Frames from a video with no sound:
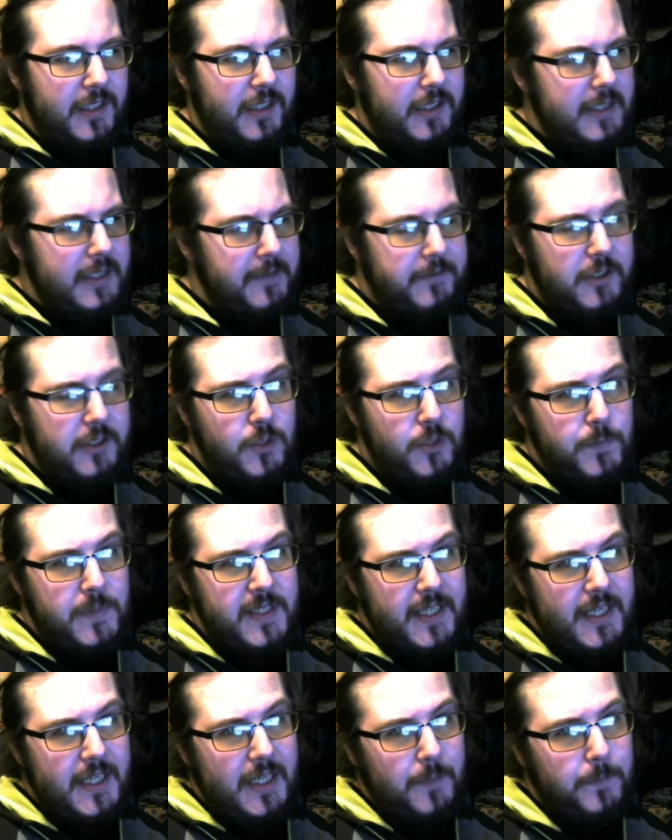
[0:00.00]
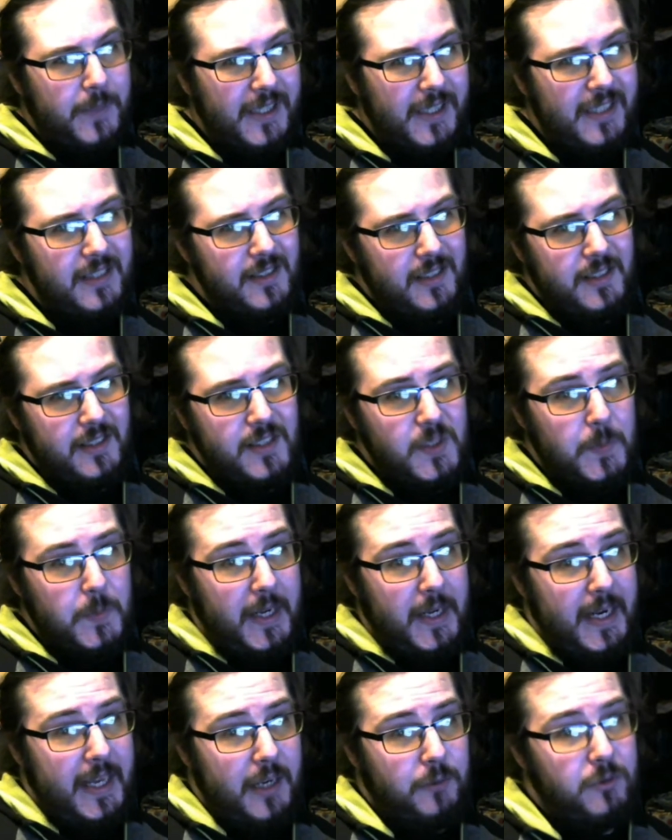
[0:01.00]
you have to use particular pieces to be
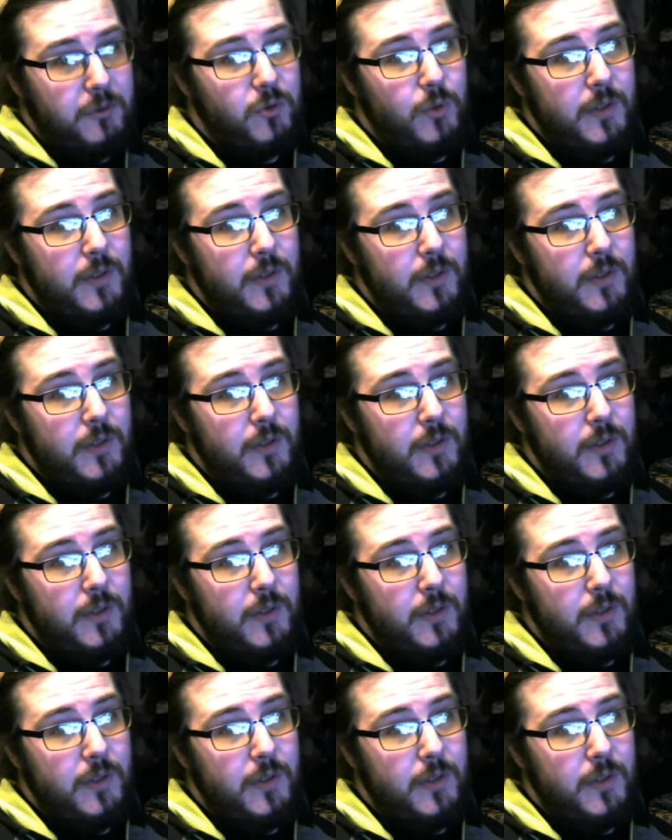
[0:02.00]
allowed to